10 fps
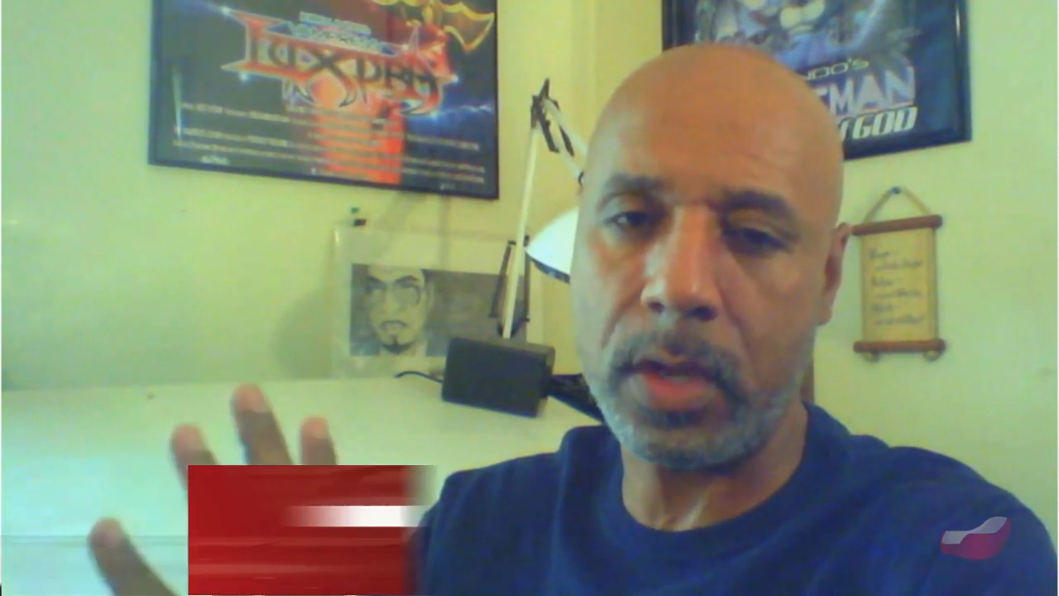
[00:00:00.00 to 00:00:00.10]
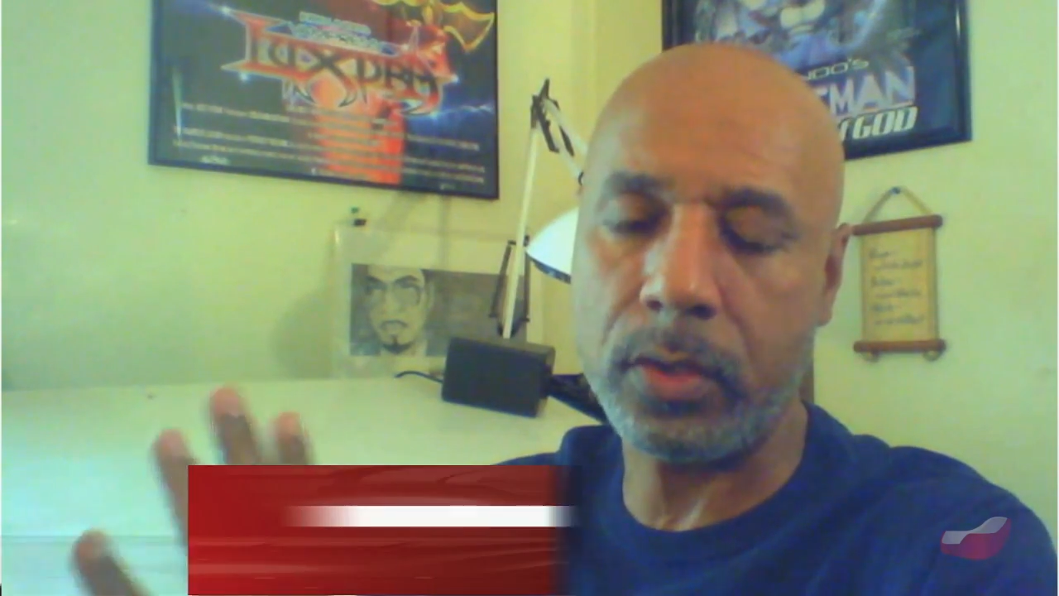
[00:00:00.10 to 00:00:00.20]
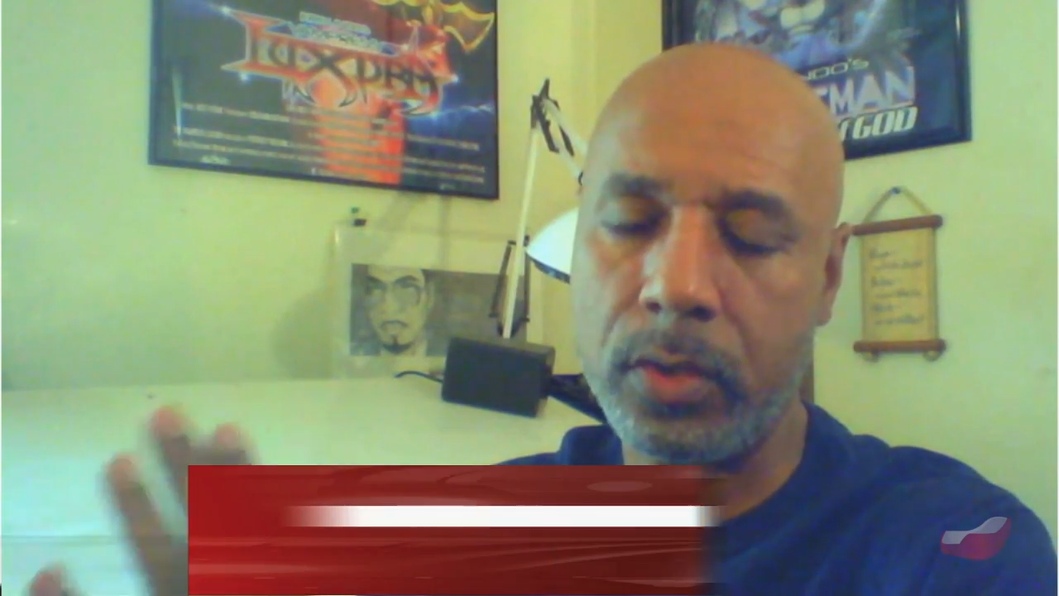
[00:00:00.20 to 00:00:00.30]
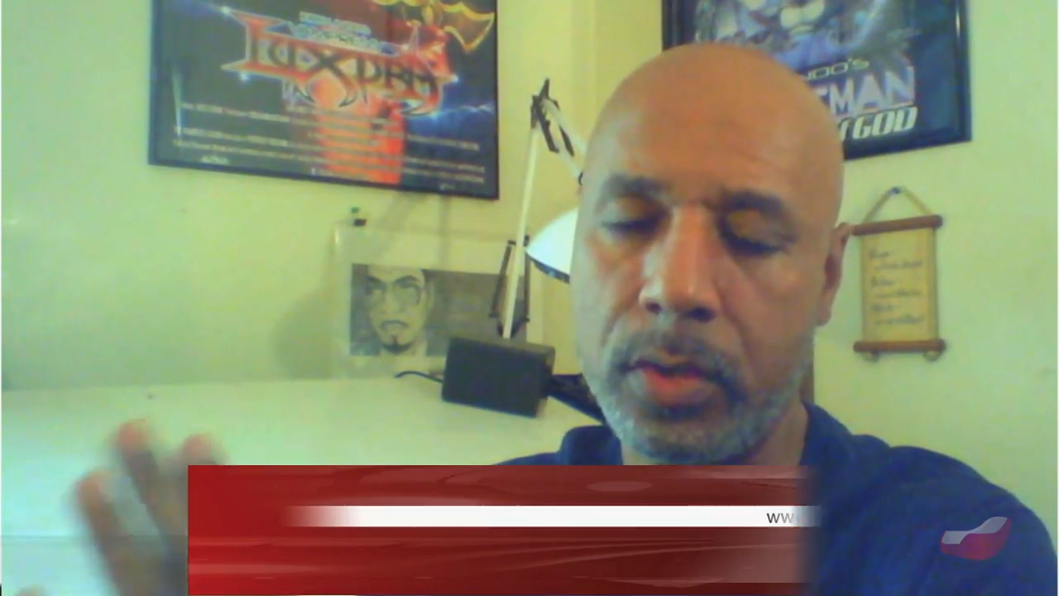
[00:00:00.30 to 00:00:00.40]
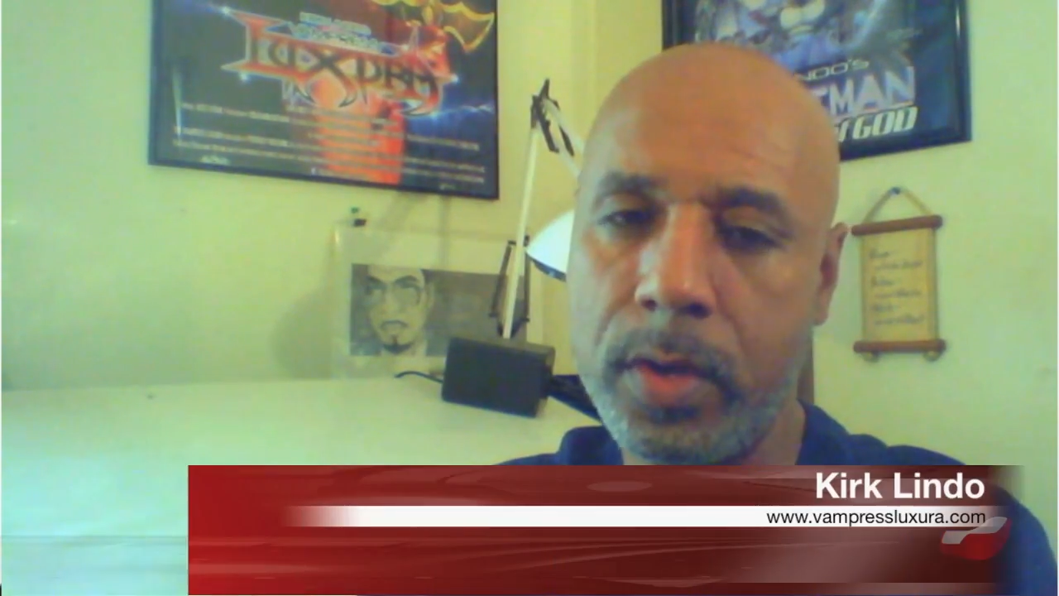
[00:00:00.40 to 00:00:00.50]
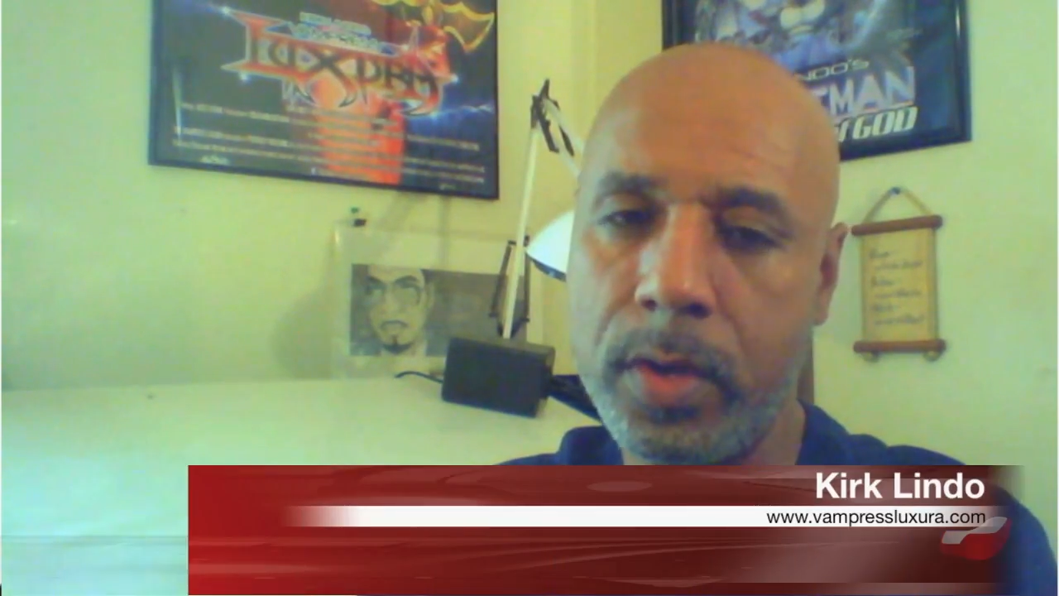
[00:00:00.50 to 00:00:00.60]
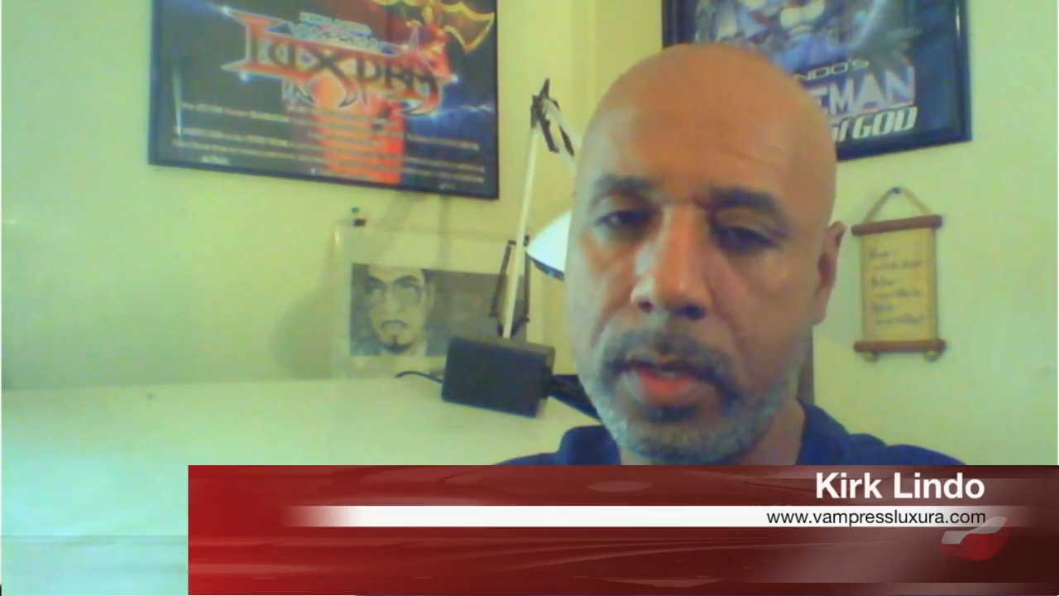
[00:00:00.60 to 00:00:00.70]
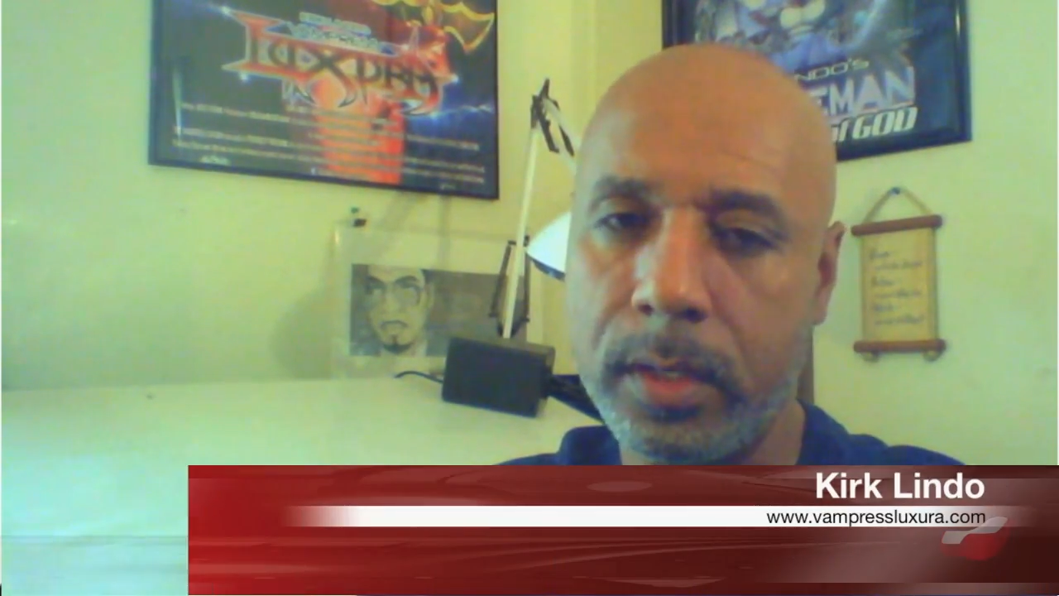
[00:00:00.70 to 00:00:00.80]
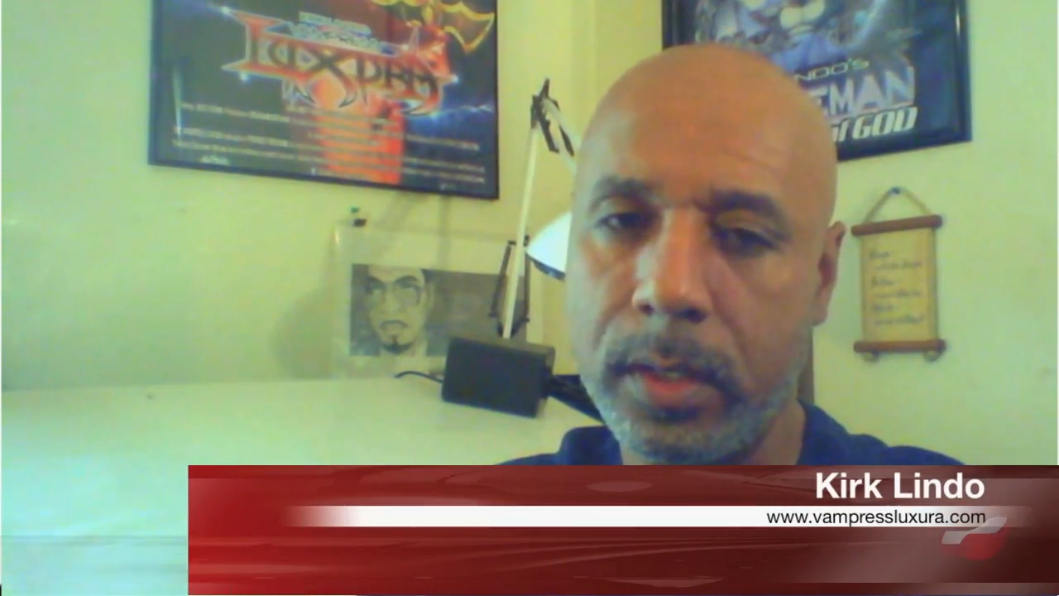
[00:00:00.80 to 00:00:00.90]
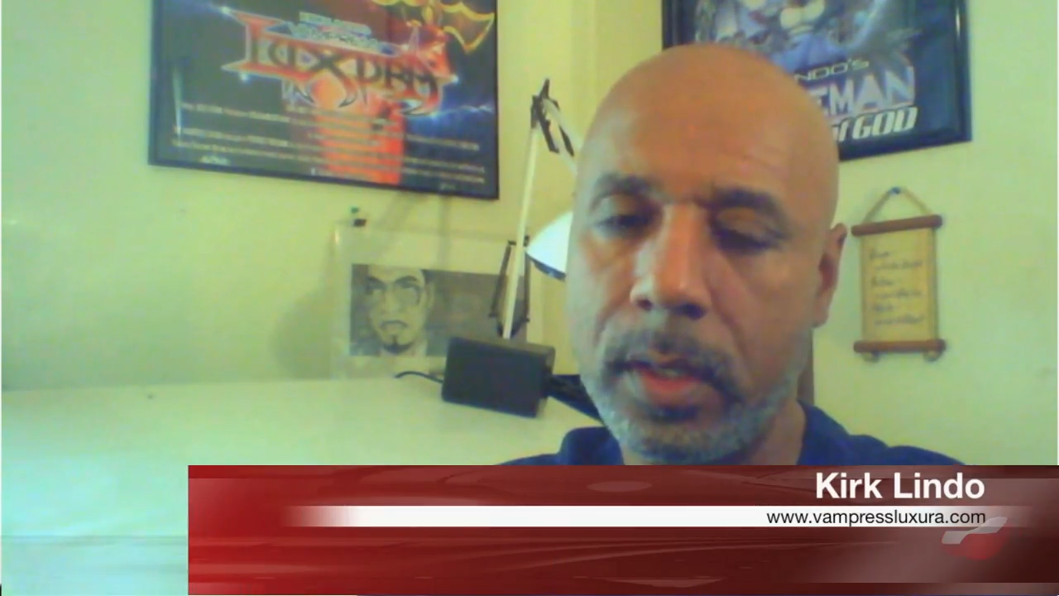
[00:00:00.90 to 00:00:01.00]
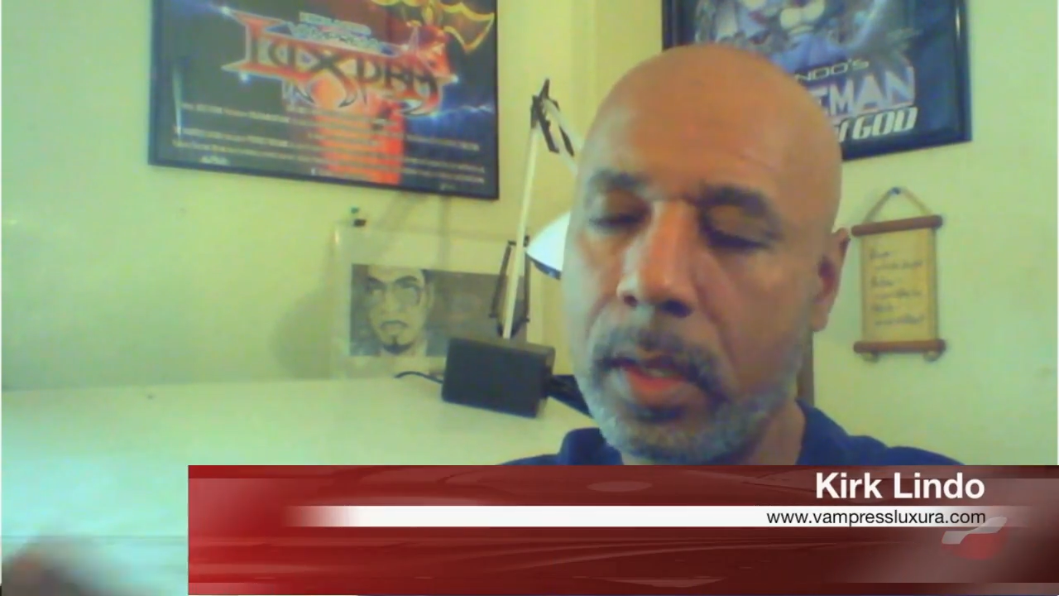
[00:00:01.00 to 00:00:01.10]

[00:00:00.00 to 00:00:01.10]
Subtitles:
no, you know what?